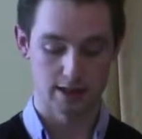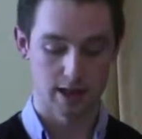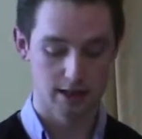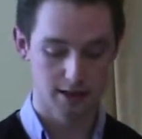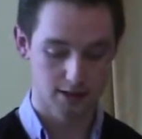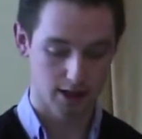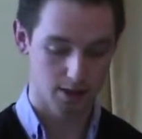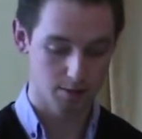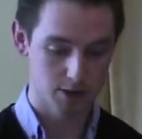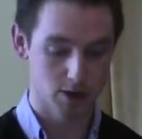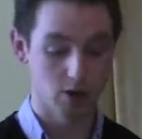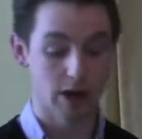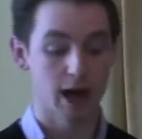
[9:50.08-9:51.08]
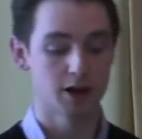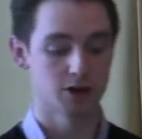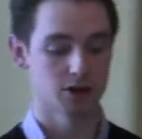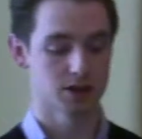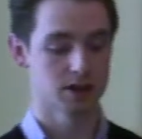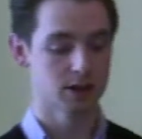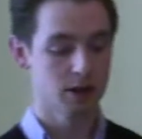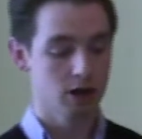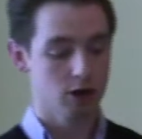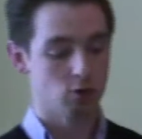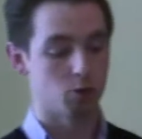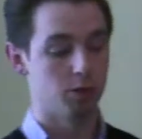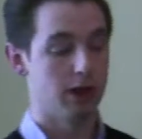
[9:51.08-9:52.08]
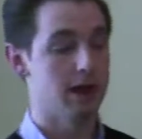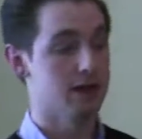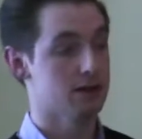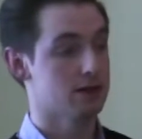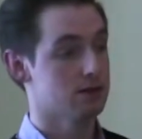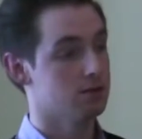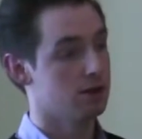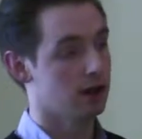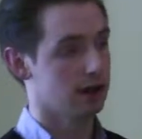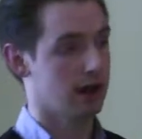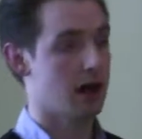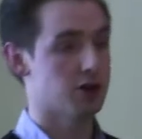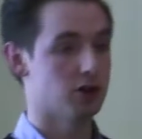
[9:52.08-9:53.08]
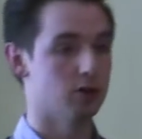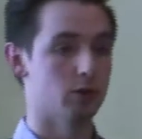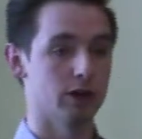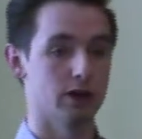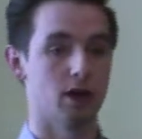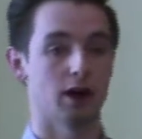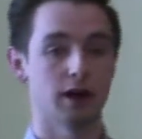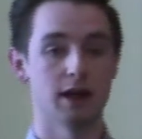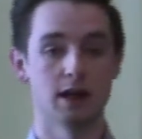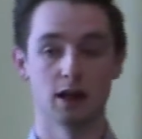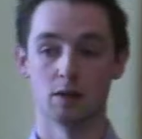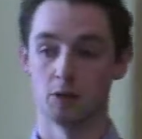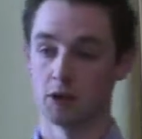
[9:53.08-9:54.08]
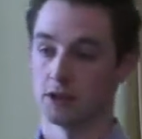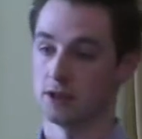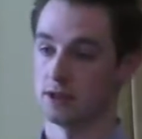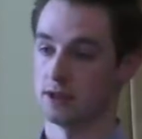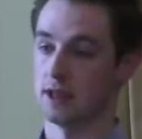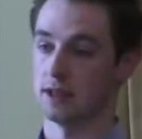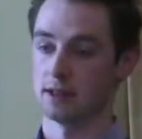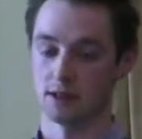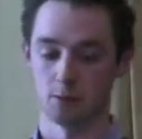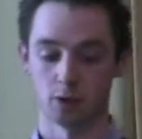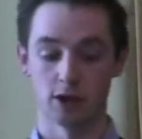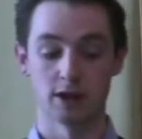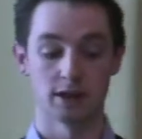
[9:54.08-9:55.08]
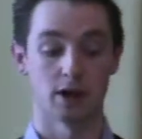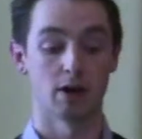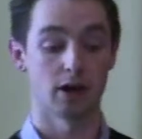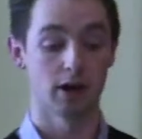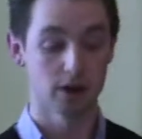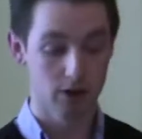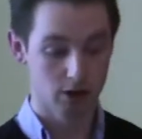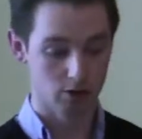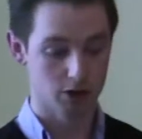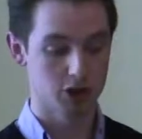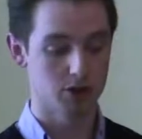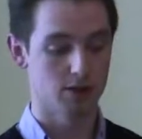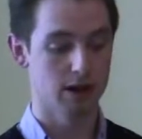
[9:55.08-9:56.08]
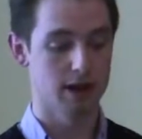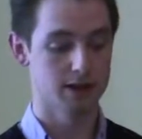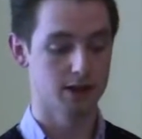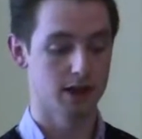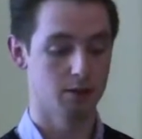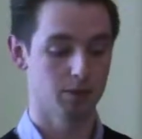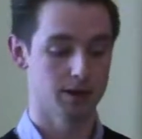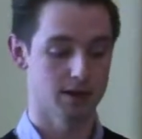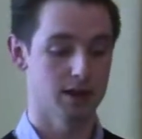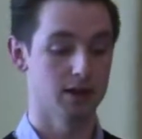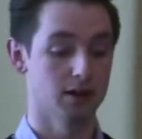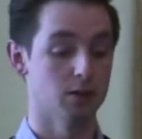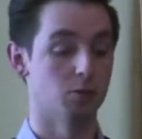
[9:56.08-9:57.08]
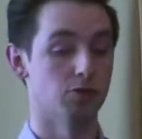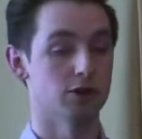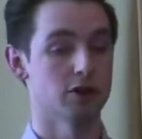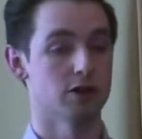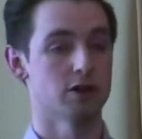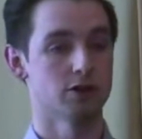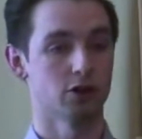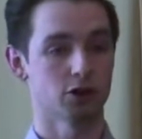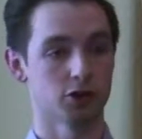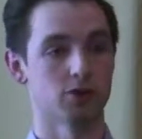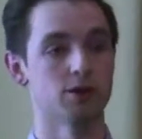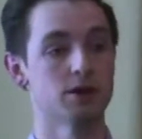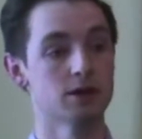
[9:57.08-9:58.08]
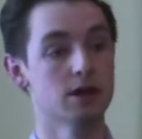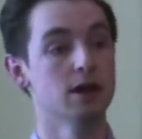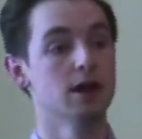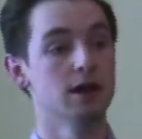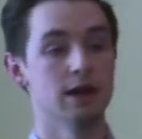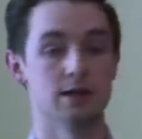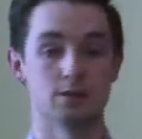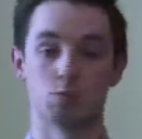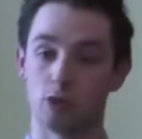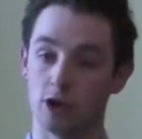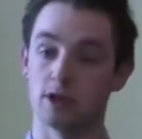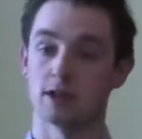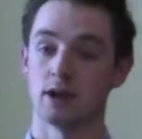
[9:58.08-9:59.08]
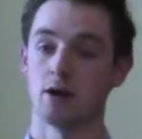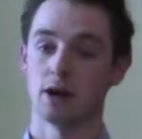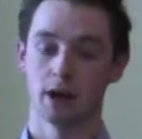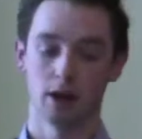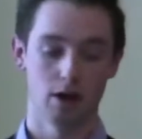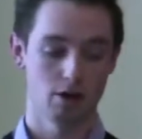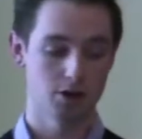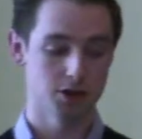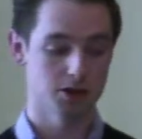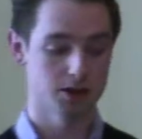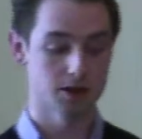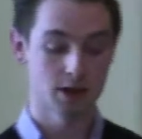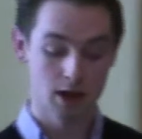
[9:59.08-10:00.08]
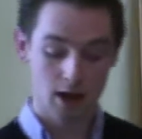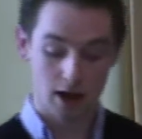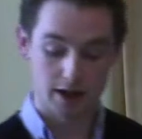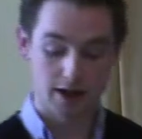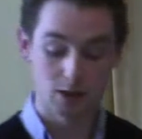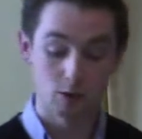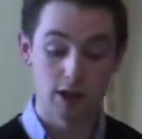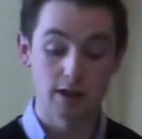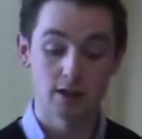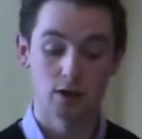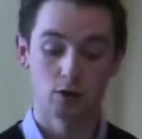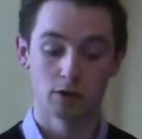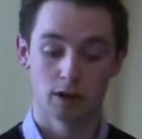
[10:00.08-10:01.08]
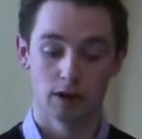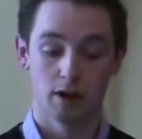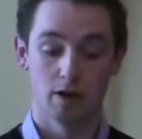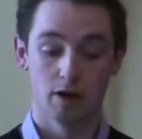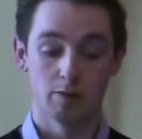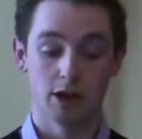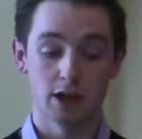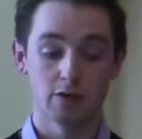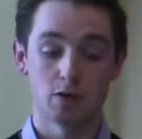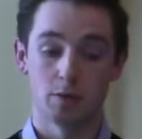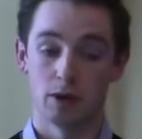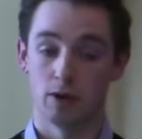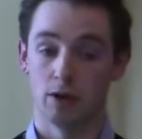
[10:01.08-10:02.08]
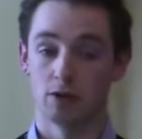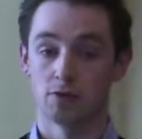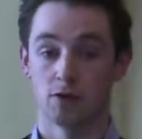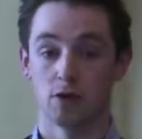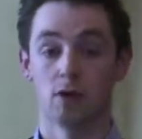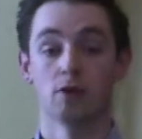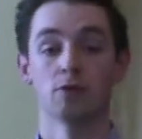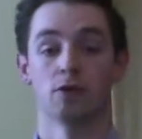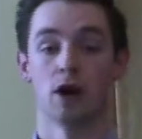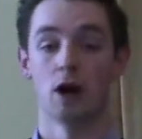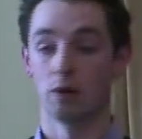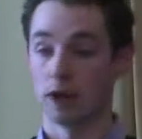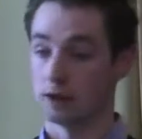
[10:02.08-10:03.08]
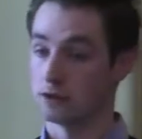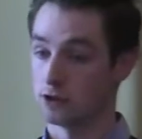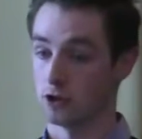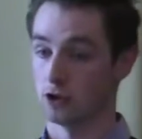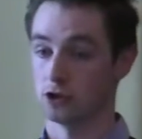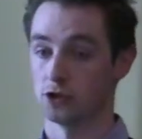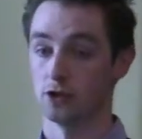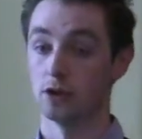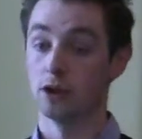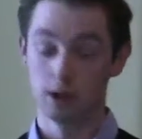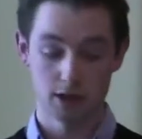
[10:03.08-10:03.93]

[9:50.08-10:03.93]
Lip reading: landscapes. So you can't just replace a Cashel with Knockany in Munster's sense as a prehistoric ritual landscape and say that the provincial structure is prehistoric in origins. I think we need to look to the early medieval period for how that structure